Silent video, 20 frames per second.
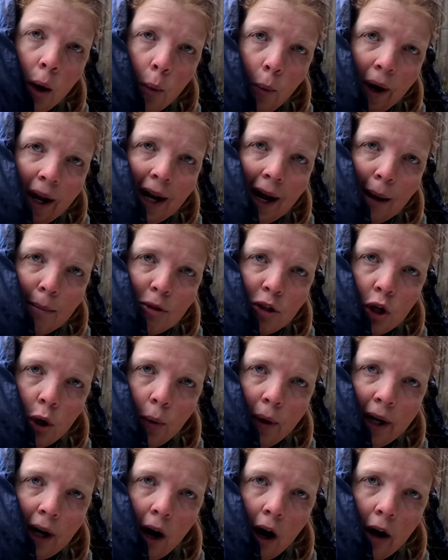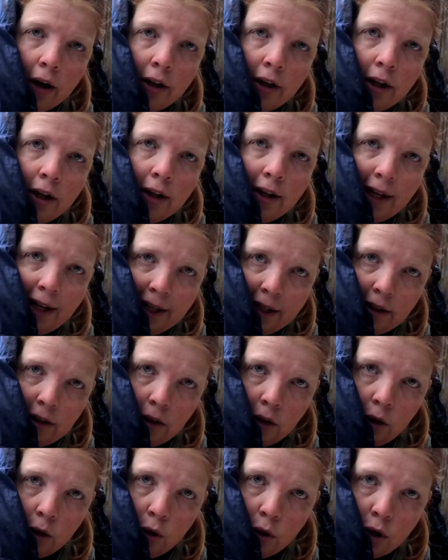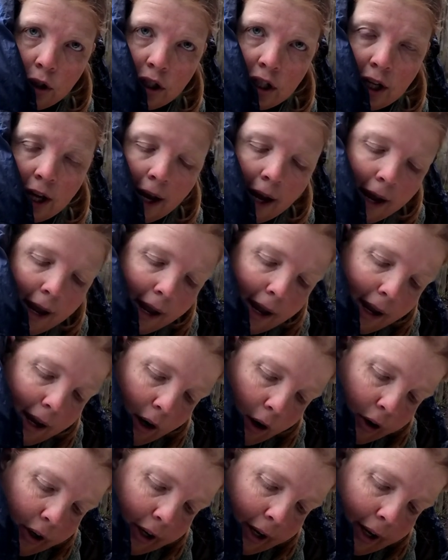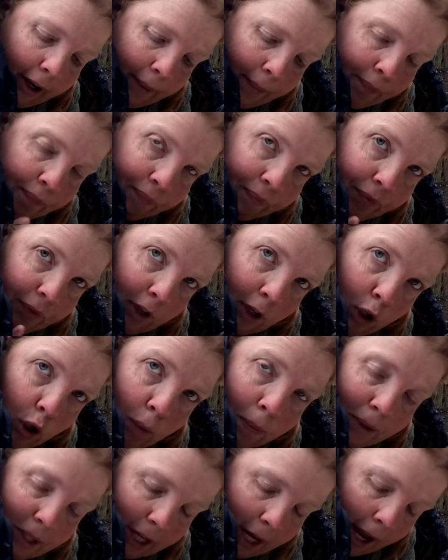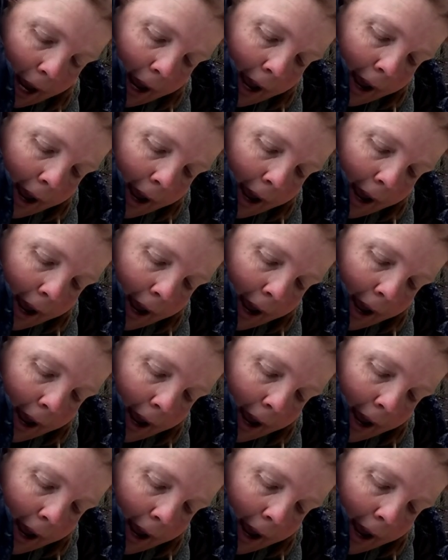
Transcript: when I'm sewing on the little hooks or the loops,